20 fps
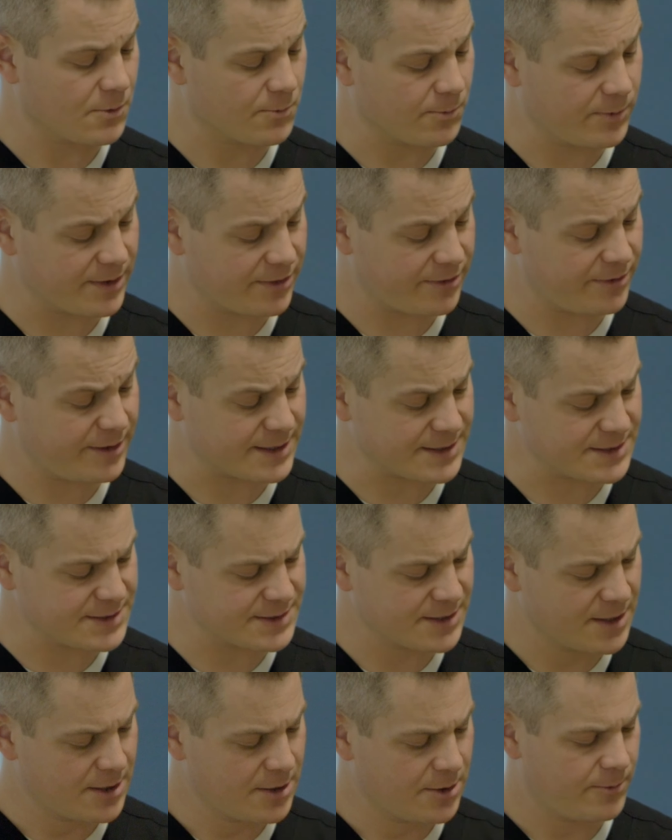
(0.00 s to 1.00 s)
With this,
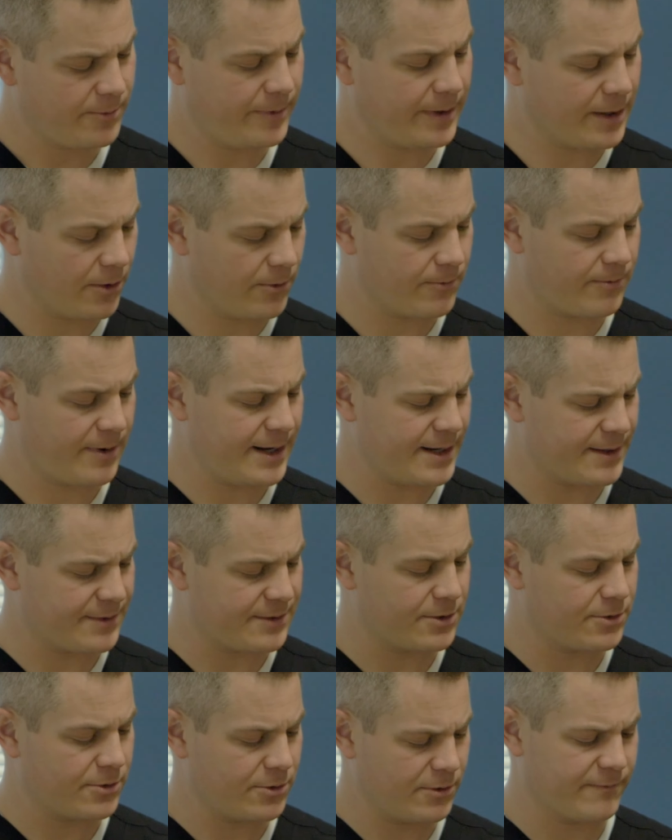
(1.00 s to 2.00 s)
we go right at the
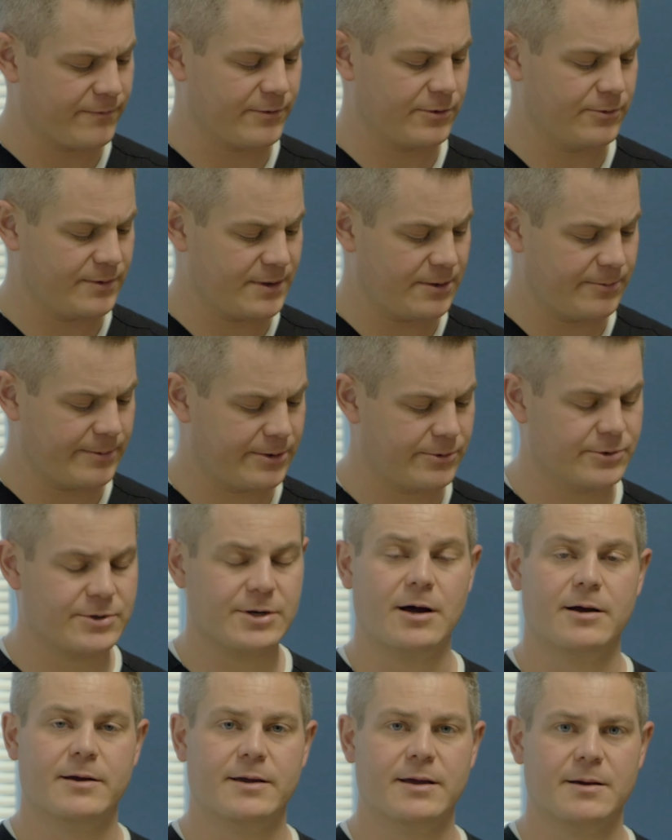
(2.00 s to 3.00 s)
nerve root that we were
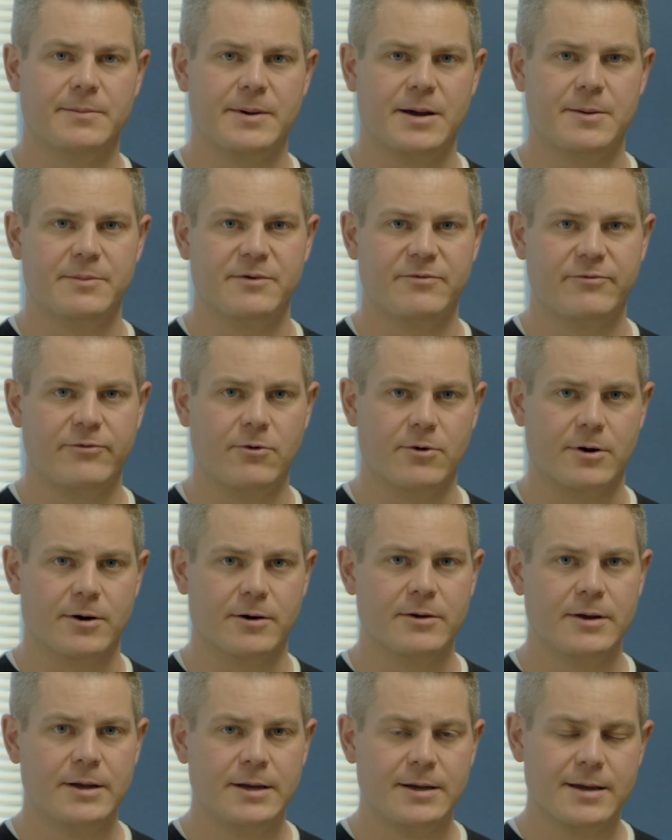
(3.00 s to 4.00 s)
talking about before,
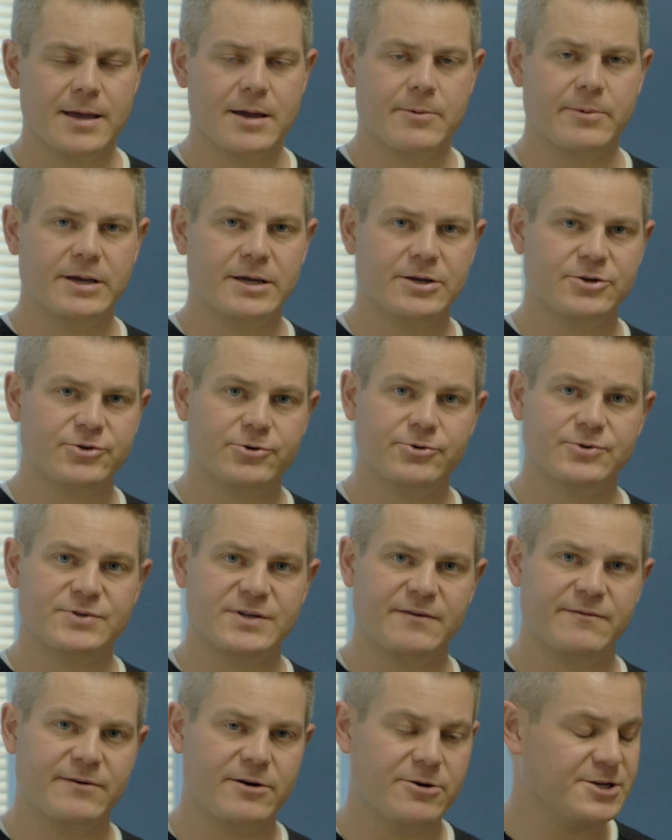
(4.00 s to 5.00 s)
and we introduce
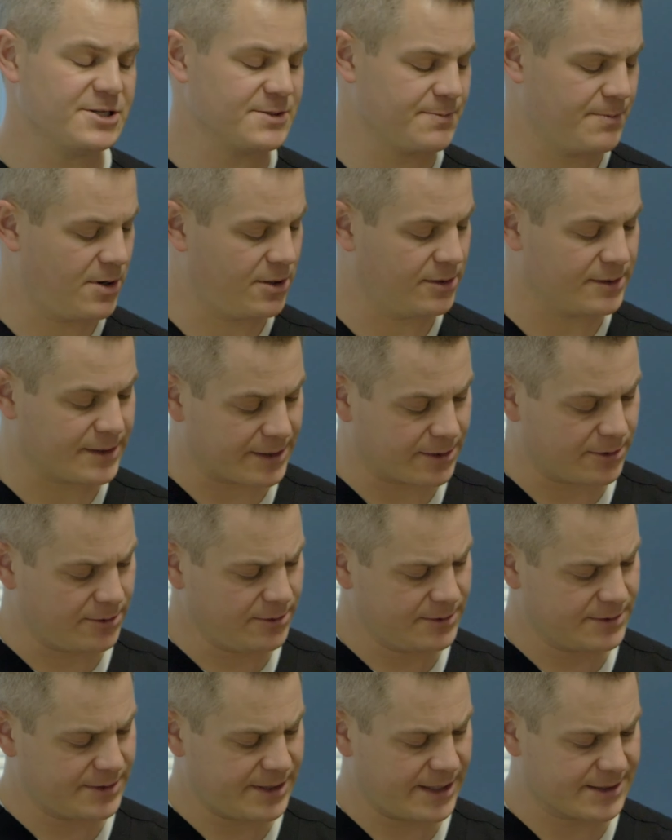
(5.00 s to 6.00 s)
a very small
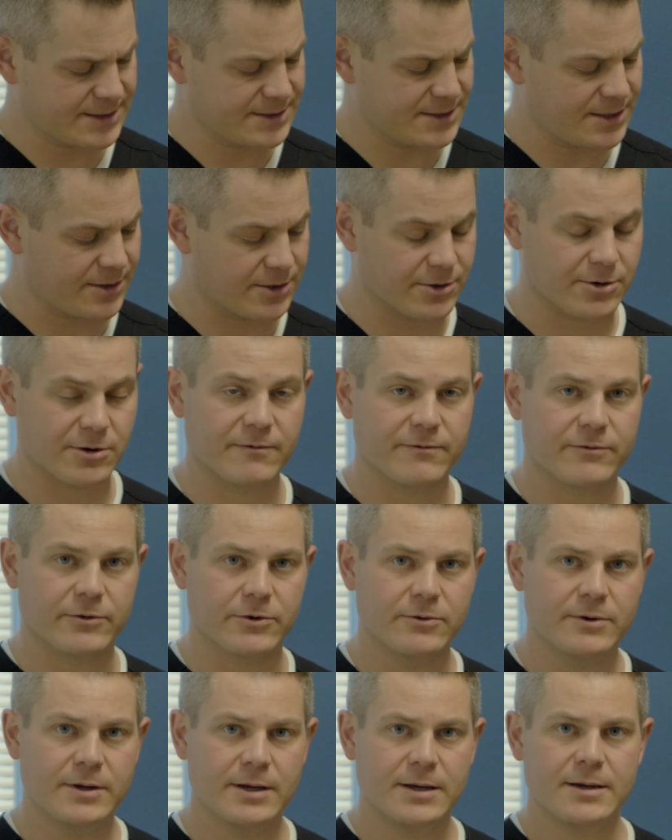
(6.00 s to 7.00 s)
needle next to the nerve
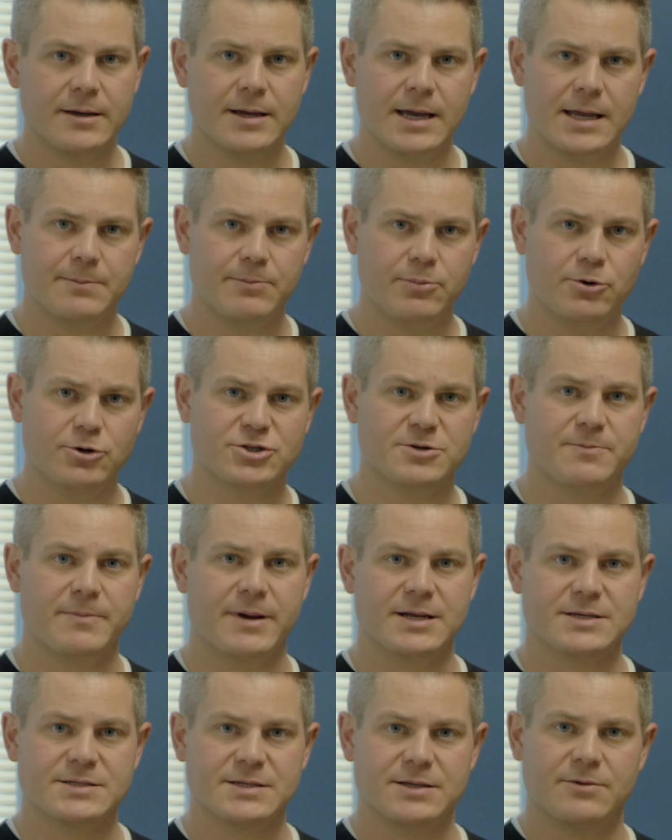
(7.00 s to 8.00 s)
root and push
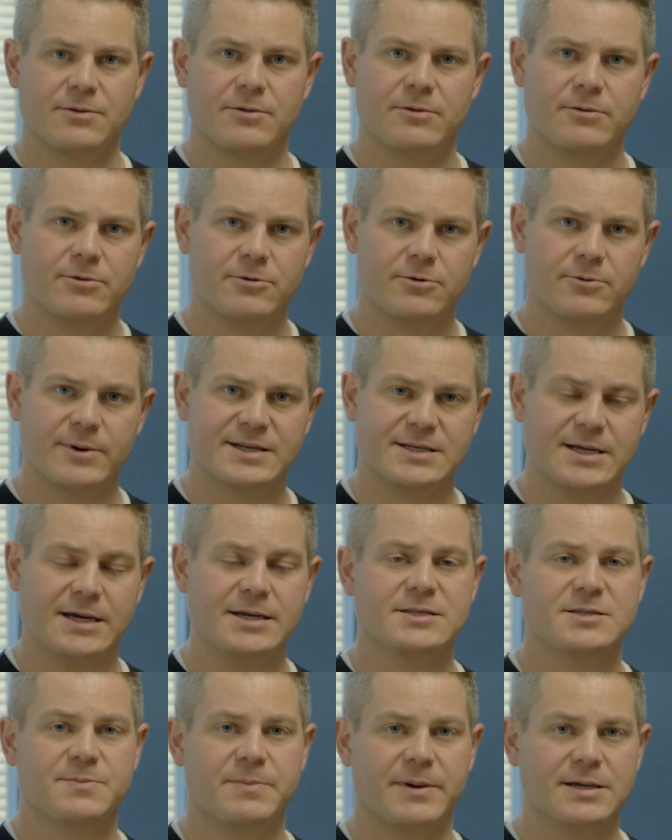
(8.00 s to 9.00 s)
medicine through a
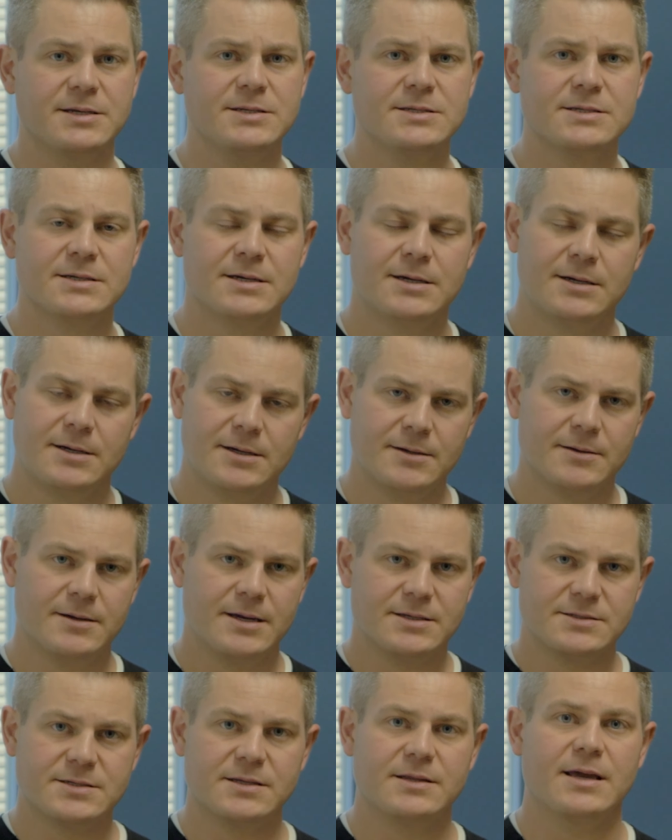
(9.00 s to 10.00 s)
tight space
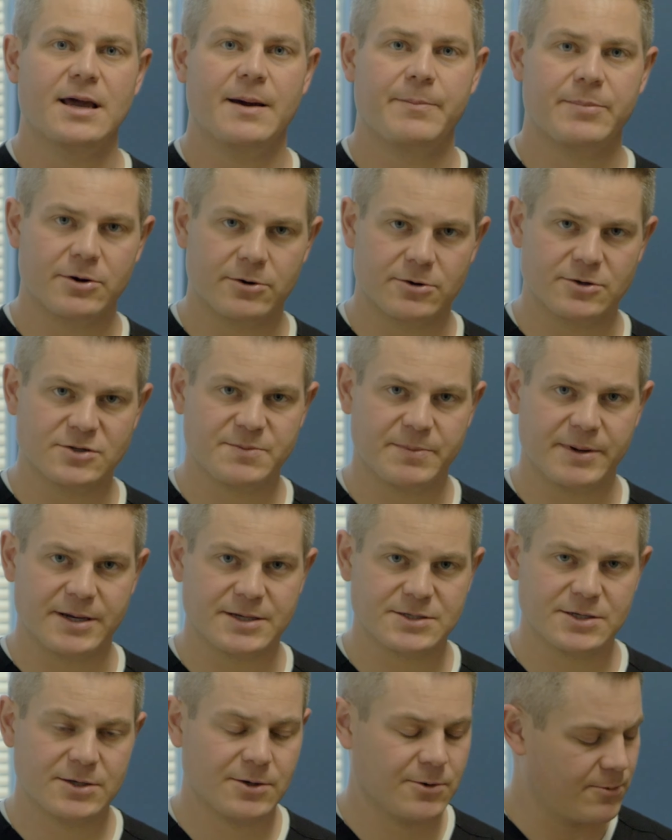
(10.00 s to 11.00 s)
into the epidural
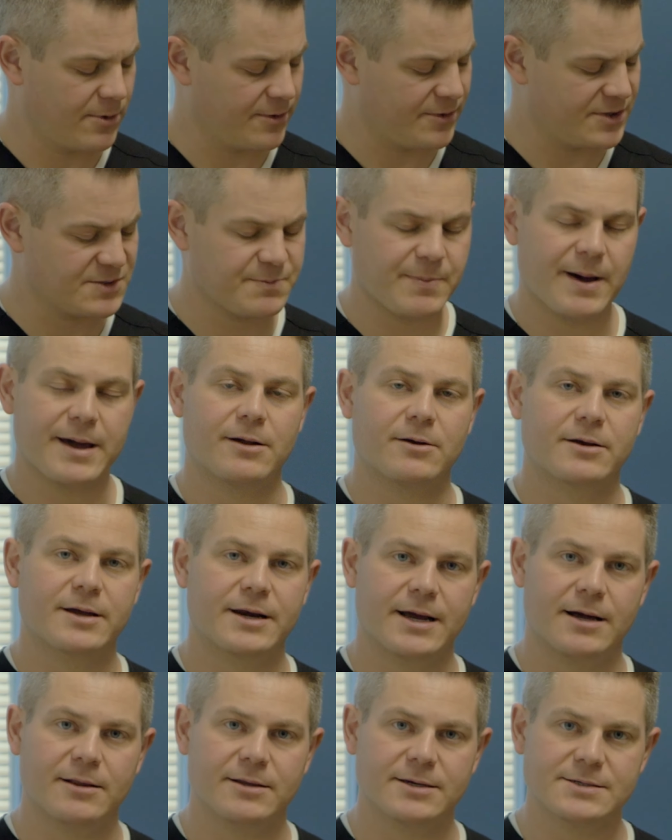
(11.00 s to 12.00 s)
space where the spinal
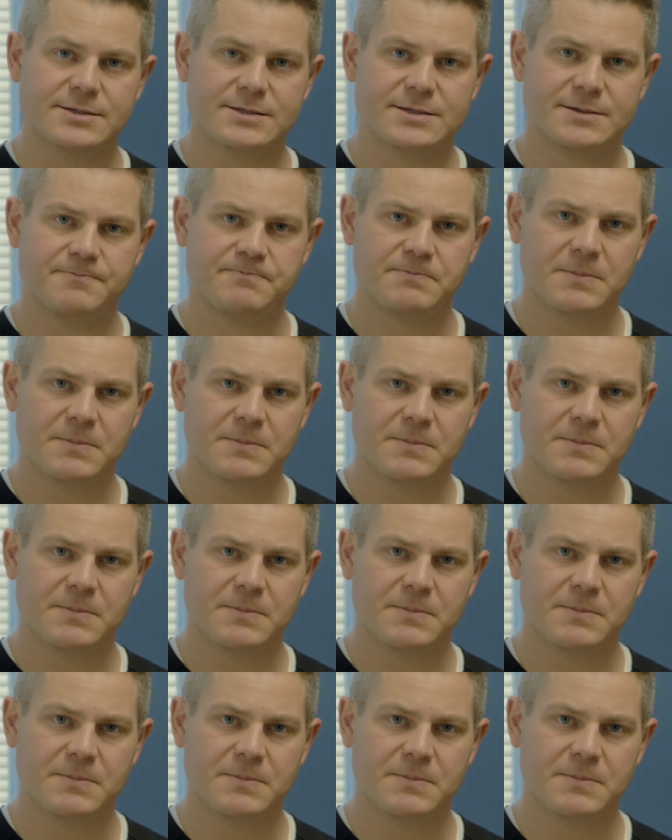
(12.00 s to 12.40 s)
canal is.